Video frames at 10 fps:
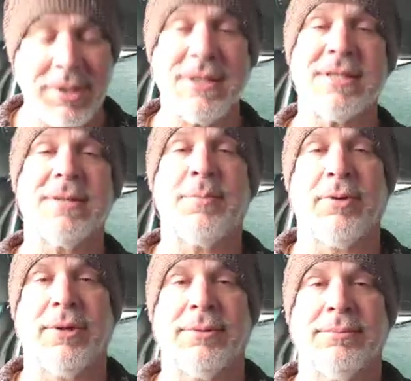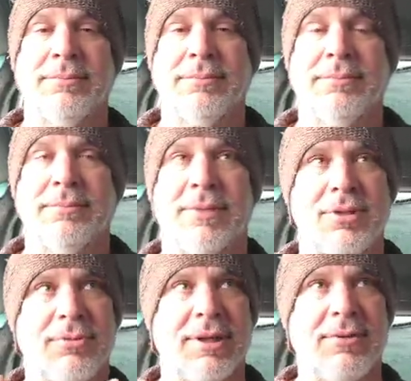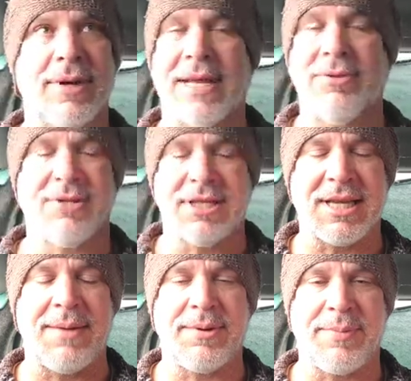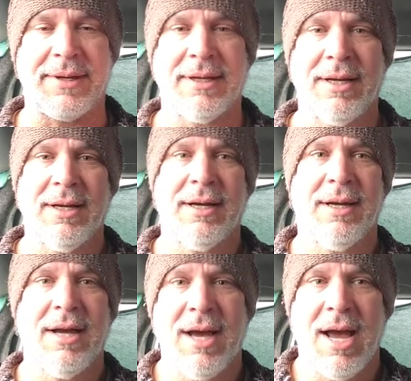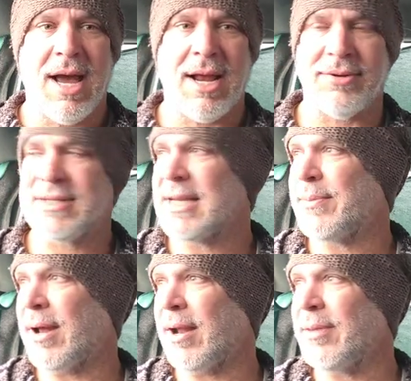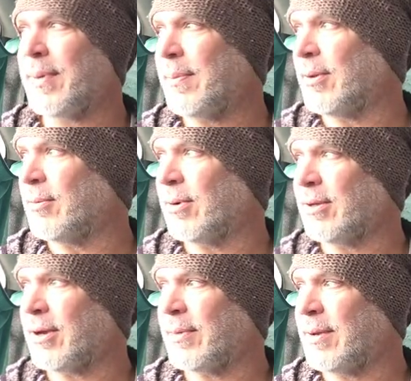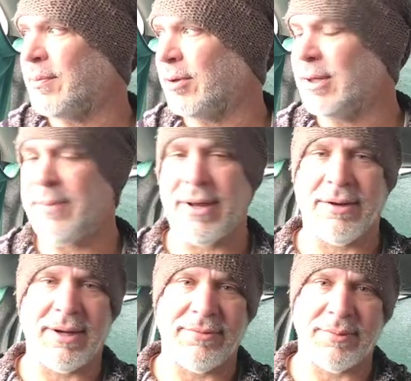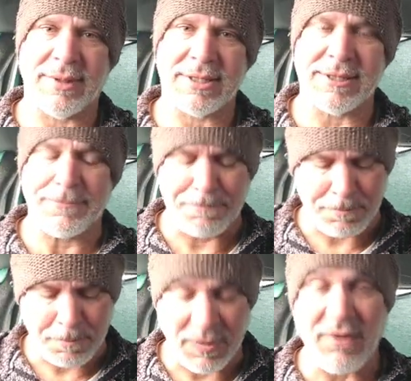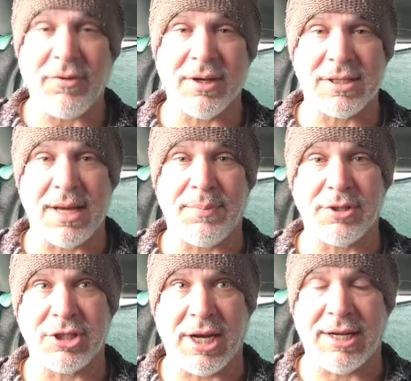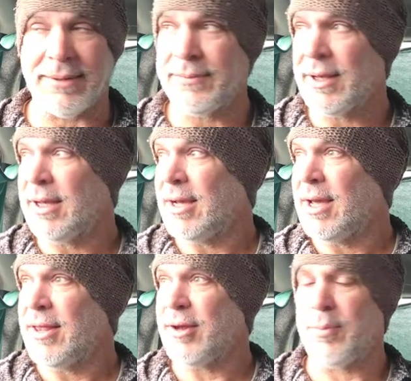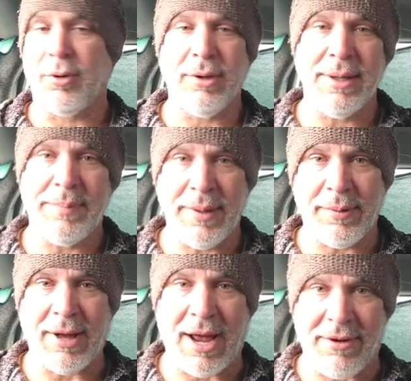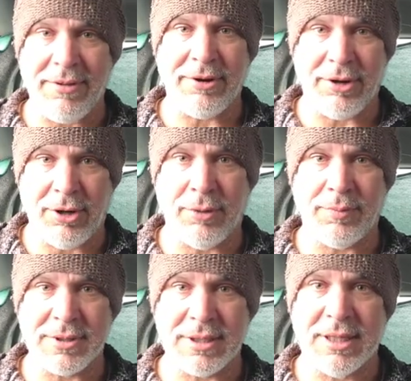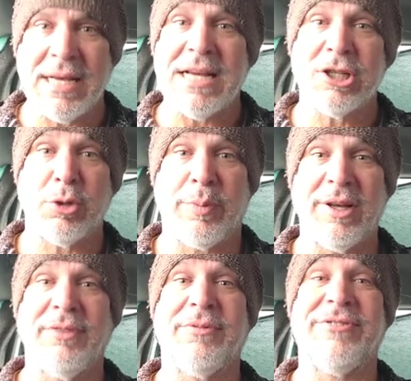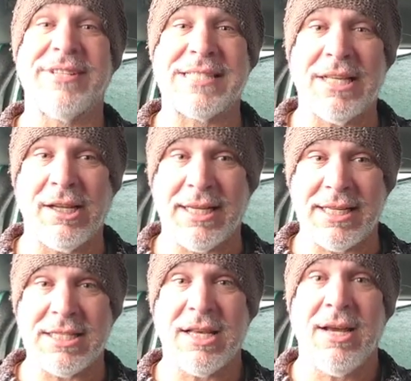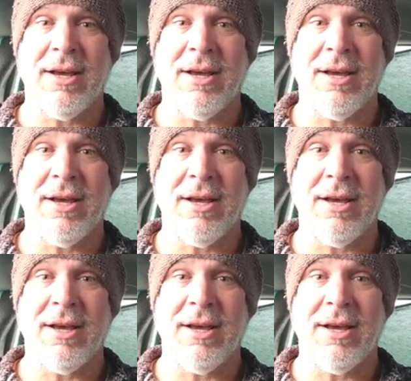This is important. It's really quick and it just came to me. And I was thinking about all the people in the world that are being bullied by their governments. For example, China. They're pulling people out of their homes to build facilities